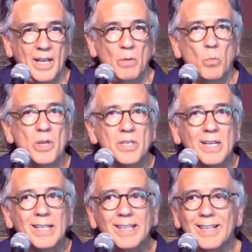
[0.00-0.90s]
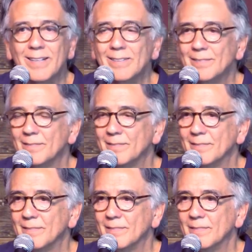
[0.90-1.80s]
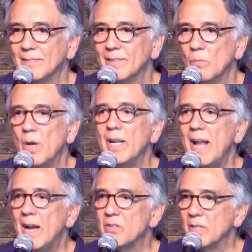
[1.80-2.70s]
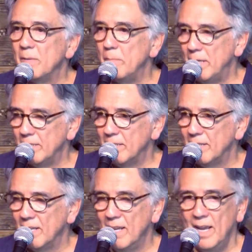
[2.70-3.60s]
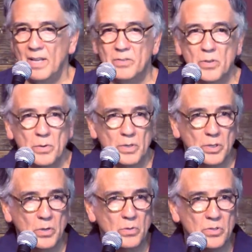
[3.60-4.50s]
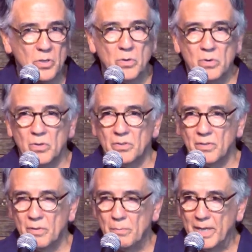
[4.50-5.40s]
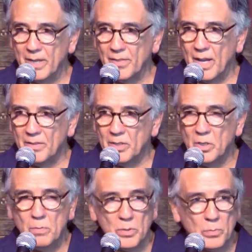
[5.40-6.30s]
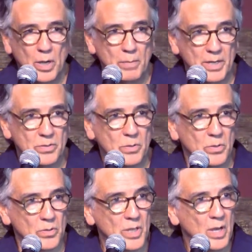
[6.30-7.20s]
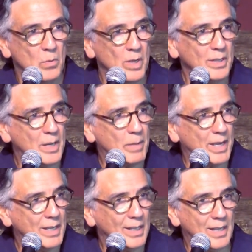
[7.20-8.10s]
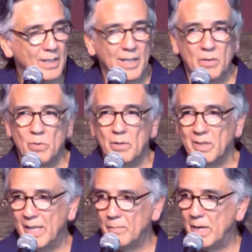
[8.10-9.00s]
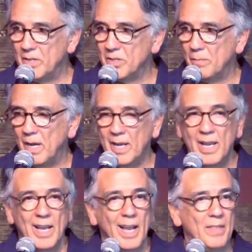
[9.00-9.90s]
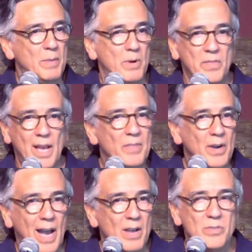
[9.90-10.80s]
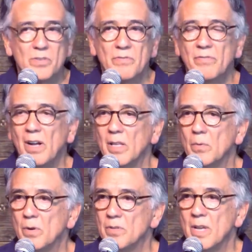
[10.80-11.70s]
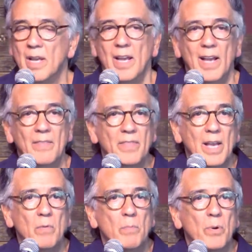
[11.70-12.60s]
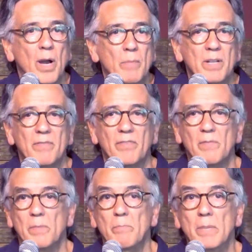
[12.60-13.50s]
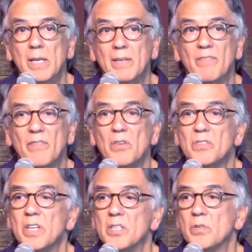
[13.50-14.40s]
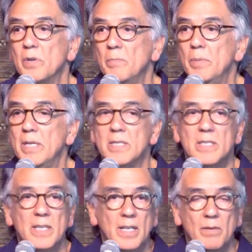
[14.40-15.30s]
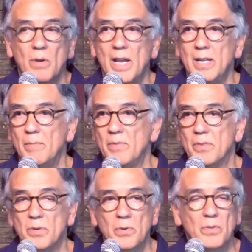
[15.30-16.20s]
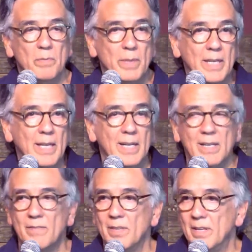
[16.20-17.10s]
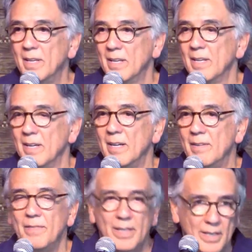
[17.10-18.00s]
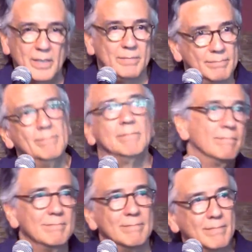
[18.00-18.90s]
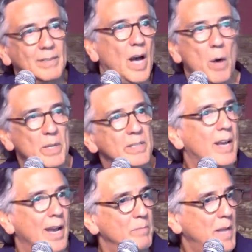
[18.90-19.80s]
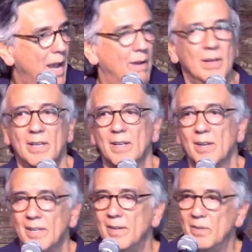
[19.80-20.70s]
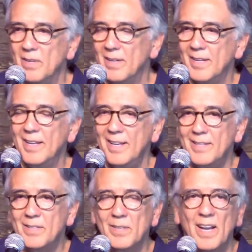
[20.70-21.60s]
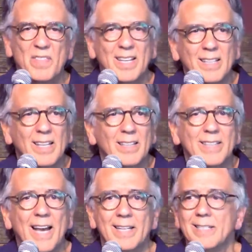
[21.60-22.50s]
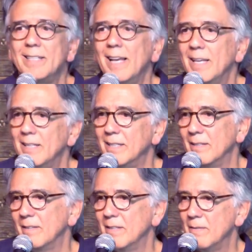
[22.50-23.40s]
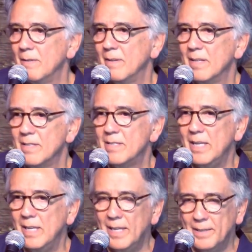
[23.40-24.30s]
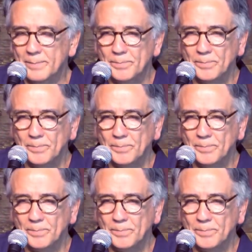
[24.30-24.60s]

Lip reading: It wasn't clear what it actually meant. And so there were 2 schools of rabbinic thought, the 2 most prominent schools, one led by Hillel and one led by Shammai. And they both had their houses of followers. And they were prominent from the mid-1st century BC right up through the beginning of the common time now, into, I think Hillel died in 10 CE.